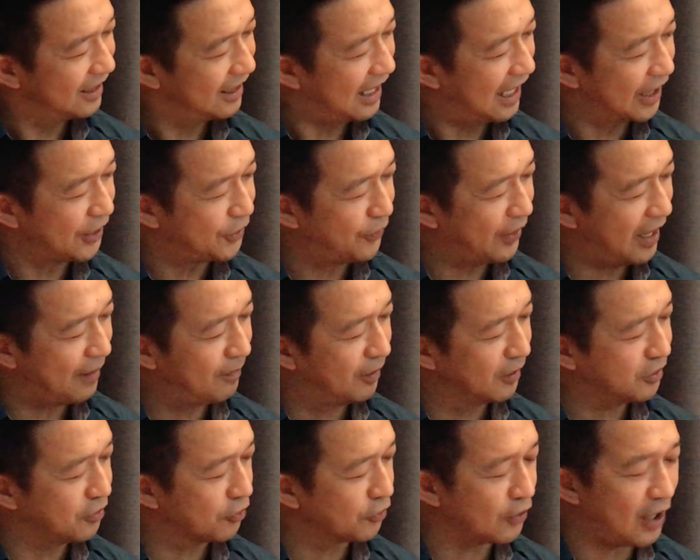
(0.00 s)
Are you able
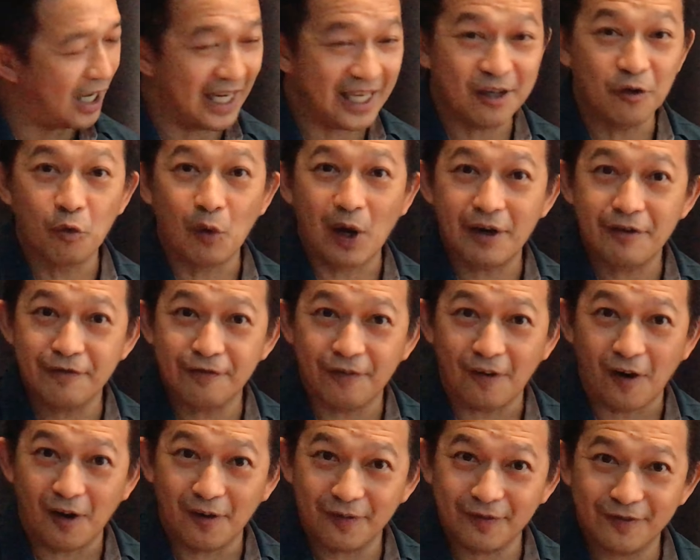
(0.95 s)
to write
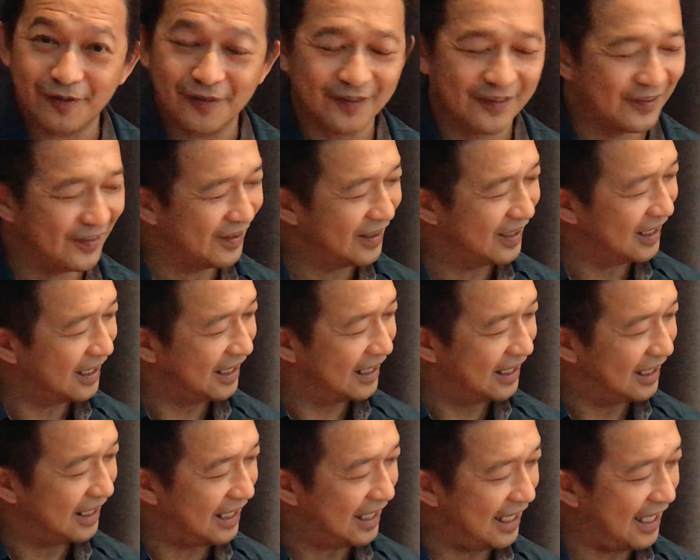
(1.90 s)
1/4
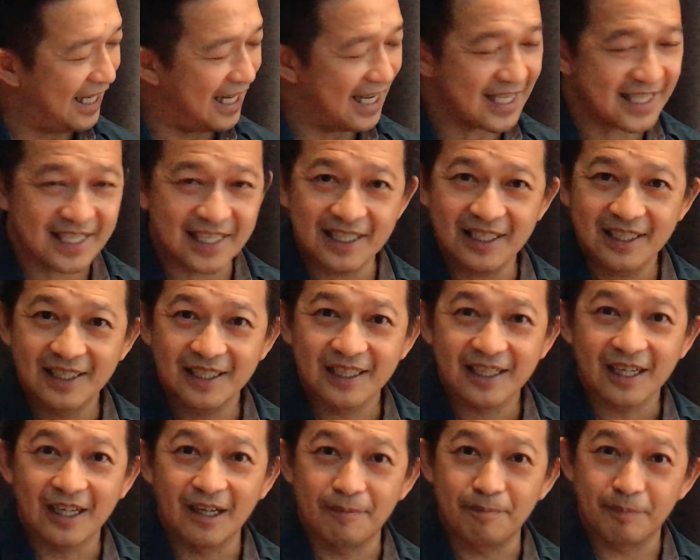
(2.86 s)
as
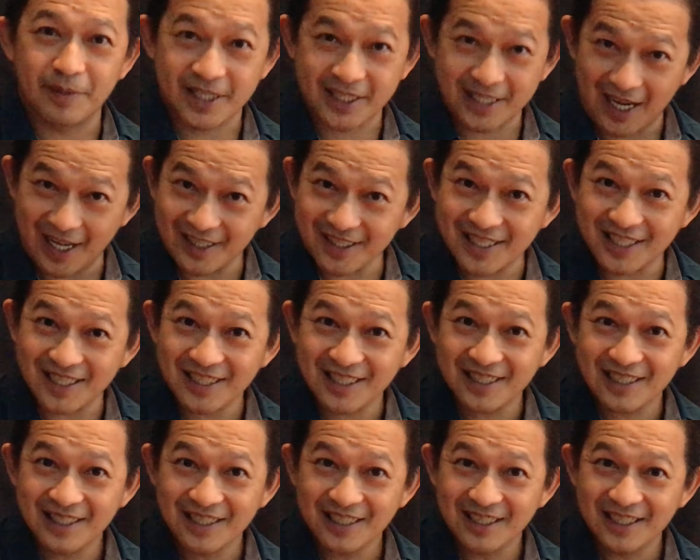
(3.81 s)
a percent?
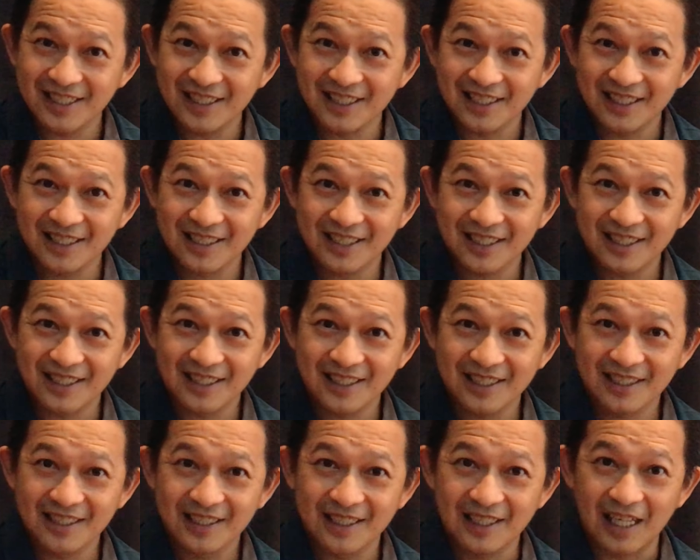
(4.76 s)

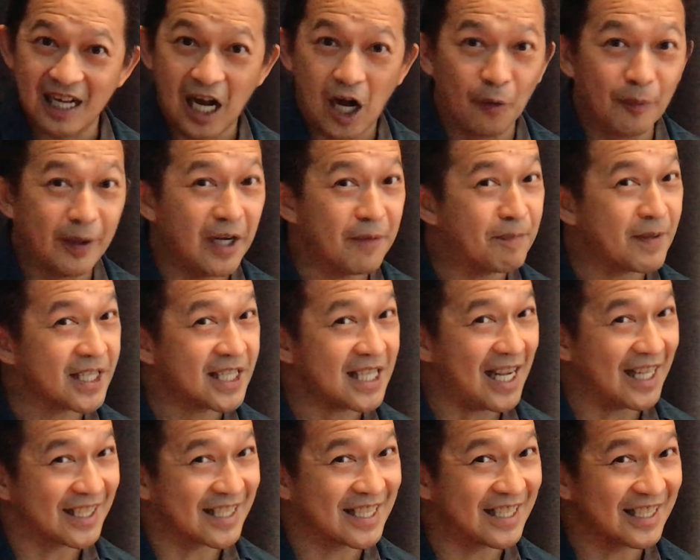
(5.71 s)
How many
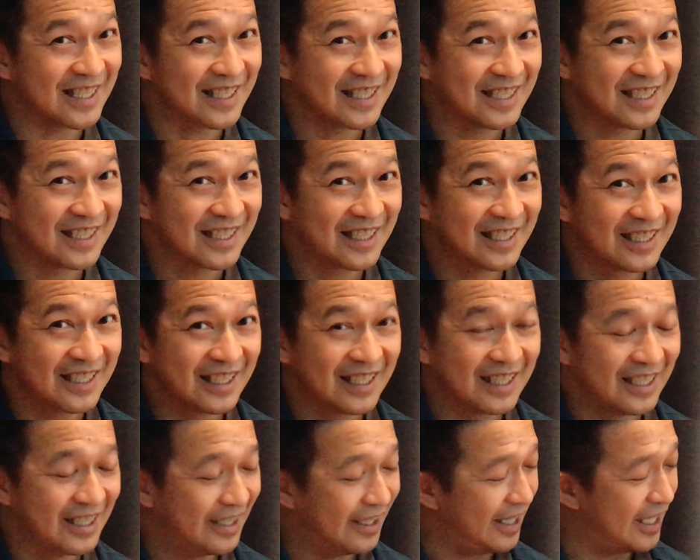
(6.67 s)
percent
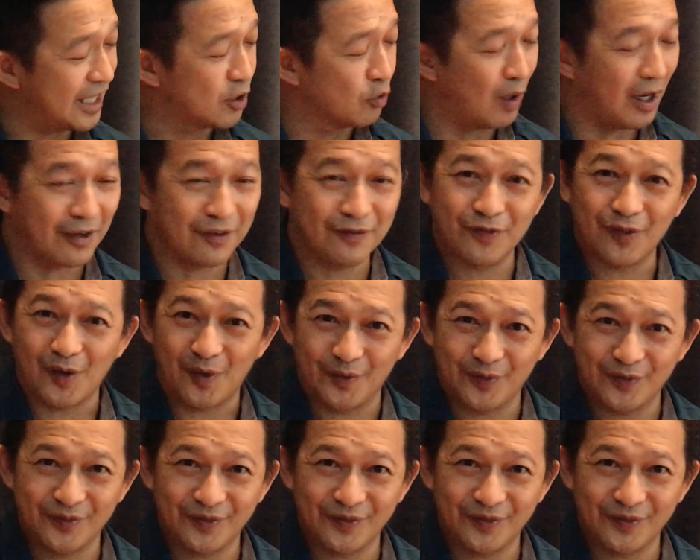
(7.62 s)
is 1/4?